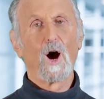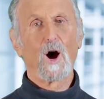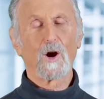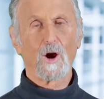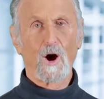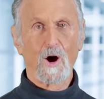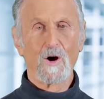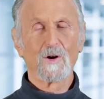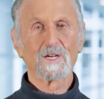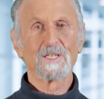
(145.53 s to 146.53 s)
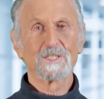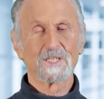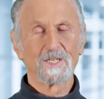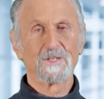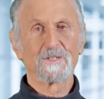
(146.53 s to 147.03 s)
are all
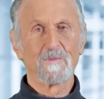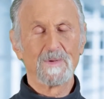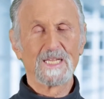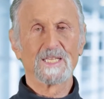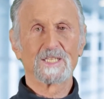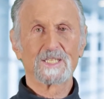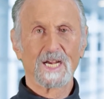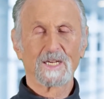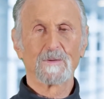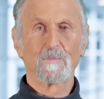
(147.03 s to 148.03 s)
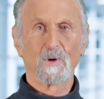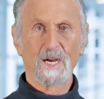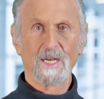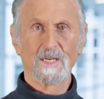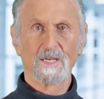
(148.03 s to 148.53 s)
considered to be the second
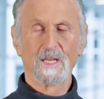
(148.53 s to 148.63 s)
brain